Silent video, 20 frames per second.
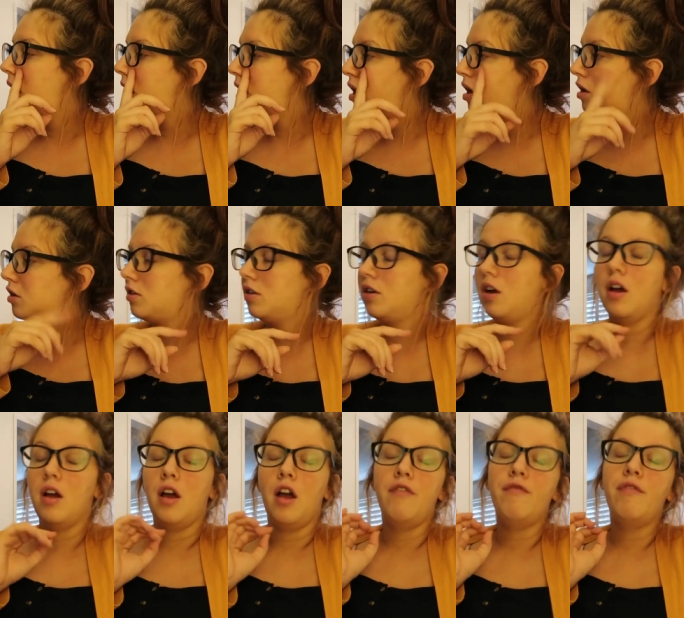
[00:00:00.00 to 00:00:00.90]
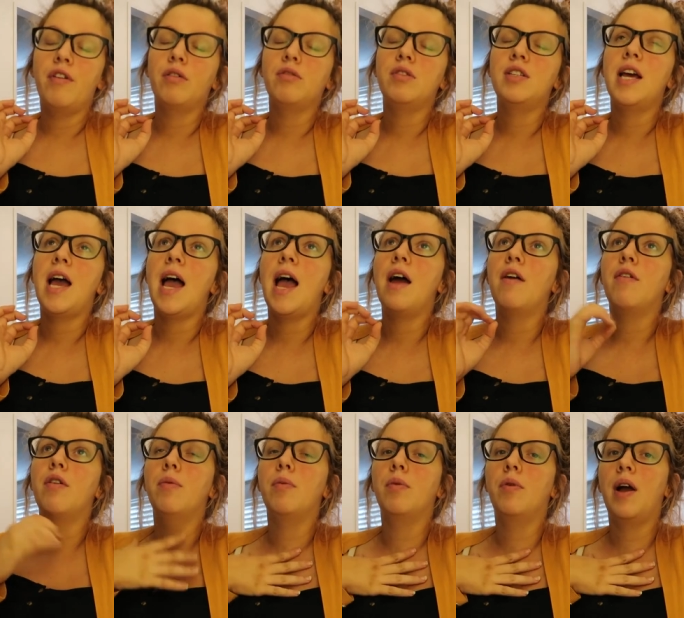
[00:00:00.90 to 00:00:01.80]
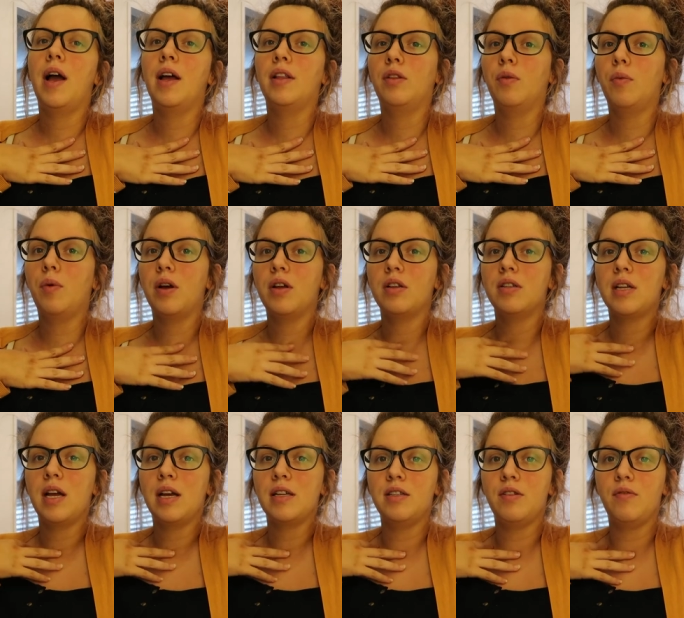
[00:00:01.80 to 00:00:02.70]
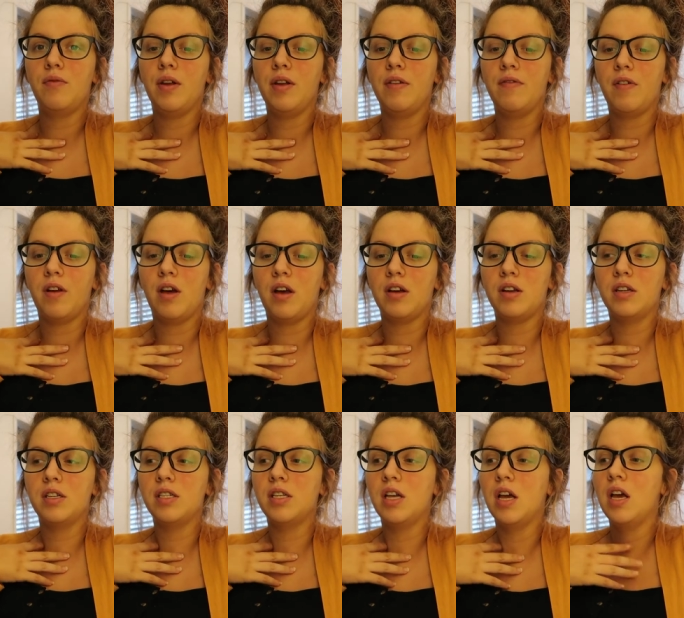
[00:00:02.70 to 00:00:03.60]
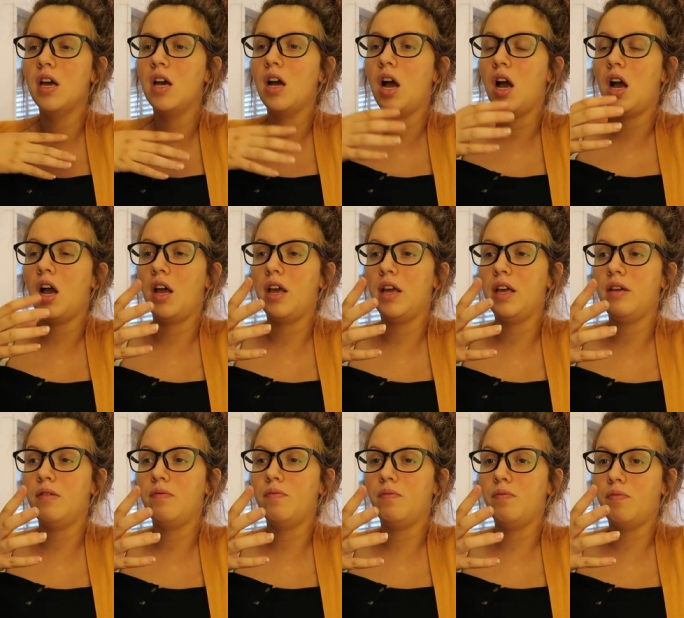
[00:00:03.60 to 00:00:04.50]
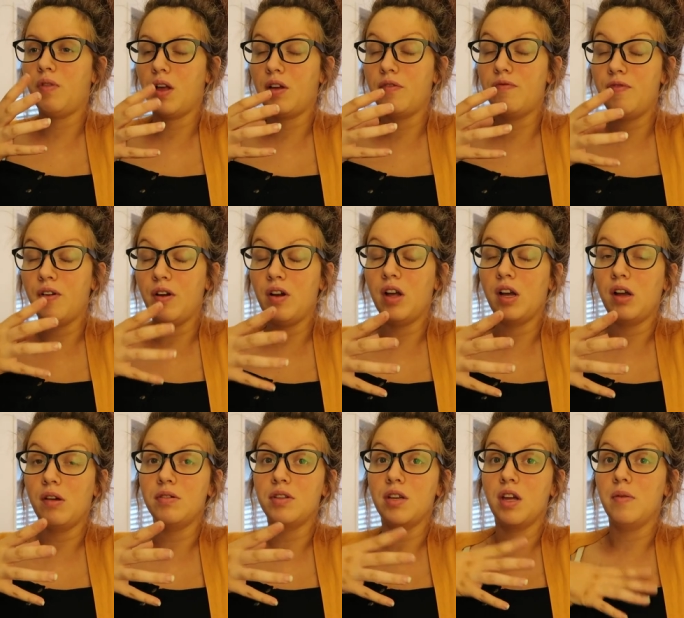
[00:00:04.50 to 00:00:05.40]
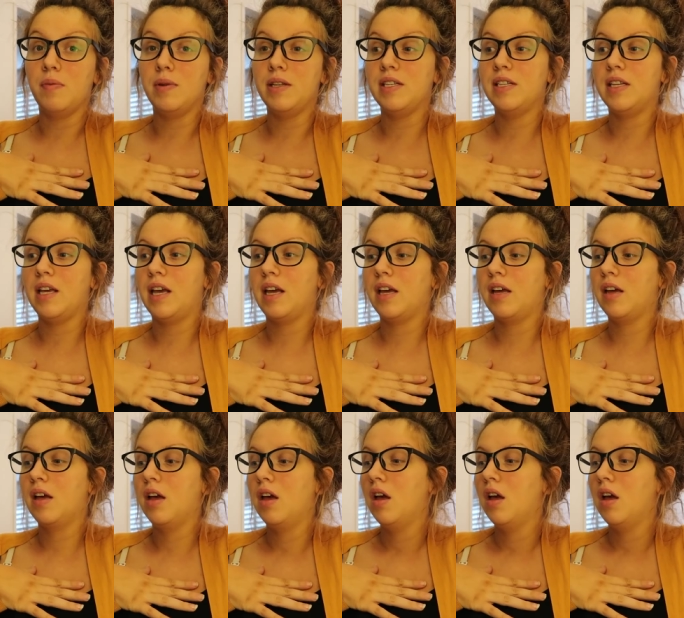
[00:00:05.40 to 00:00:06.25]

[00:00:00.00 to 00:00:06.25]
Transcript: Last night I felt terrible. I had the worst acid reflux. I like felt like I was going to be sick.